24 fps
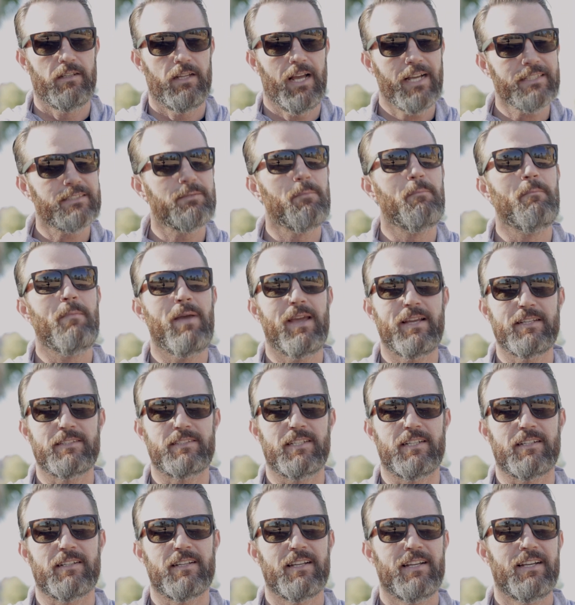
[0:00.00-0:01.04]
That's
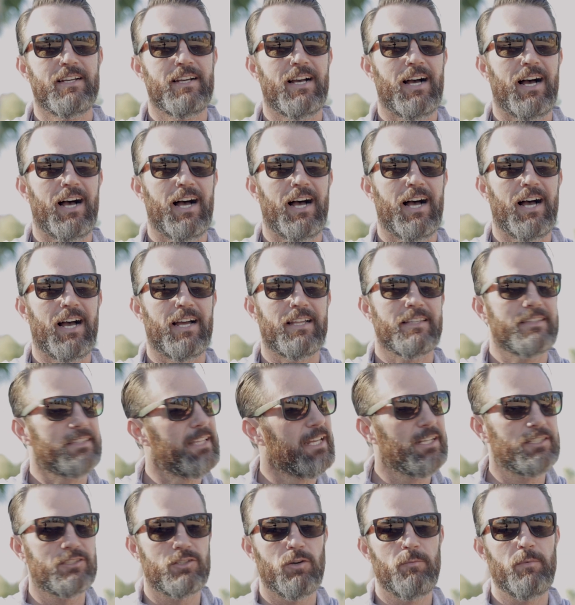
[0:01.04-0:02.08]
amazing. Uh, thanks